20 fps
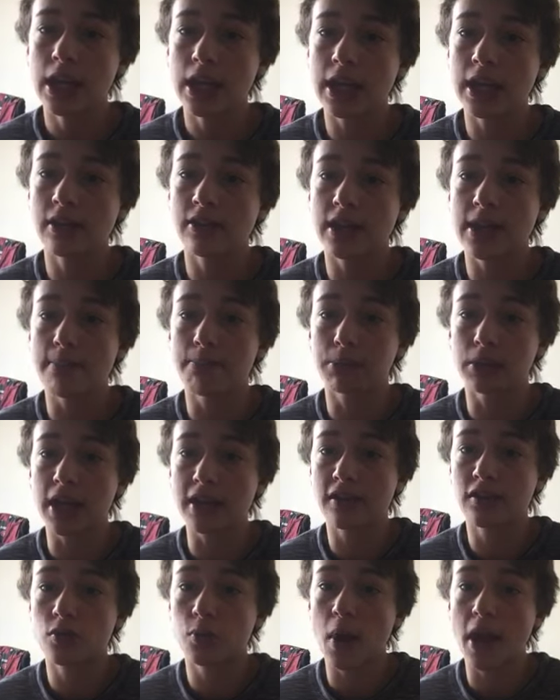in the
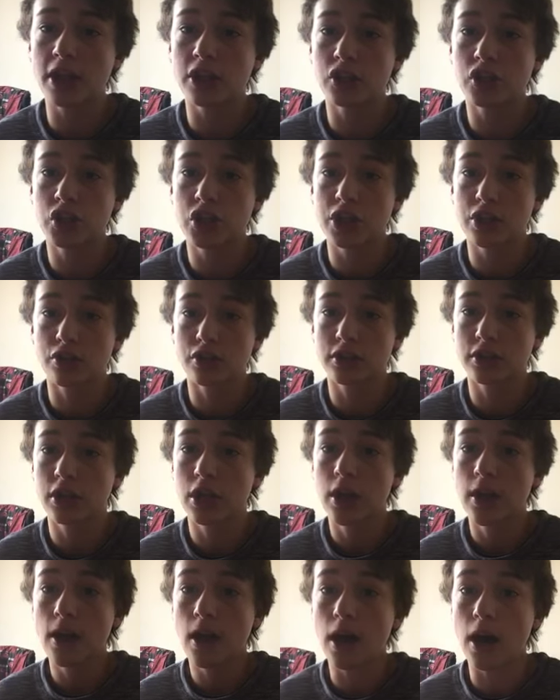Blood, Sweat, and Cheers
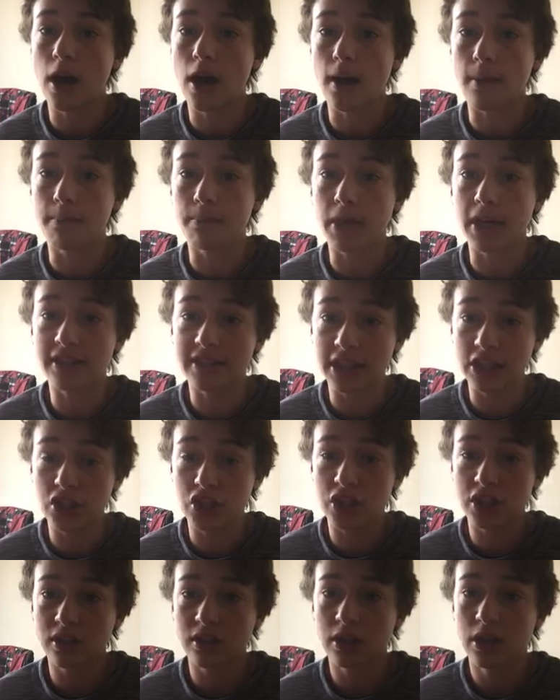
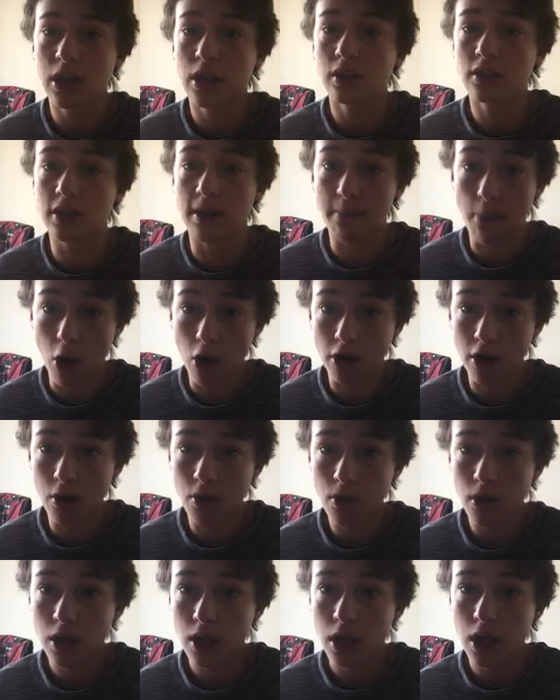edition tomorrow.